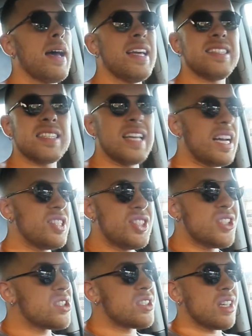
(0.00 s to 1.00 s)
It's not
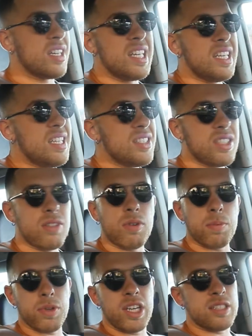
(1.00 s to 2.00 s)
just an easy
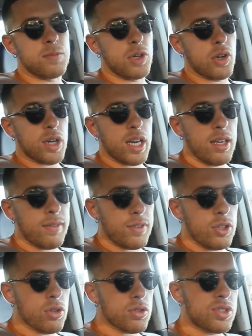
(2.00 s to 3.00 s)
replacement, okay? If
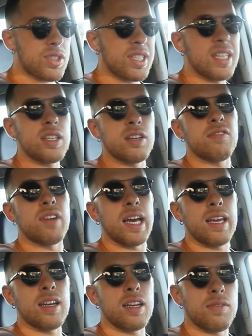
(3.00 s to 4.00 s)
you don't seal it
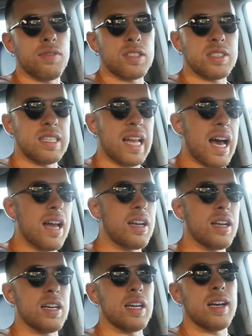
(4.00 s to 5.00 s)
right, and if it's
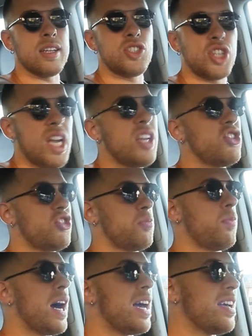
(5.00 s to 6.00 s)
not
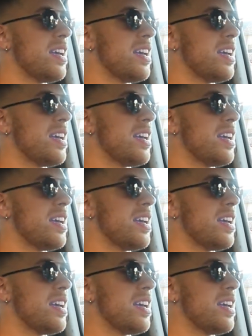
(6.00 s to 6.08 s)
changed by